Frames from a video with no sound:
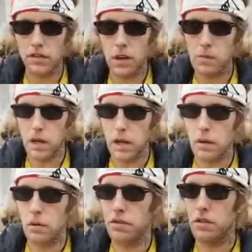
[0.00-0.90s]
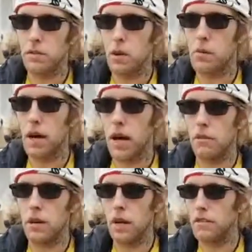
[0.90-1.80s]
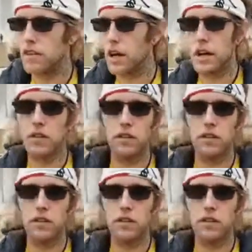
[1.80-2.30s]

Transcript: up later with some more battery life, guys.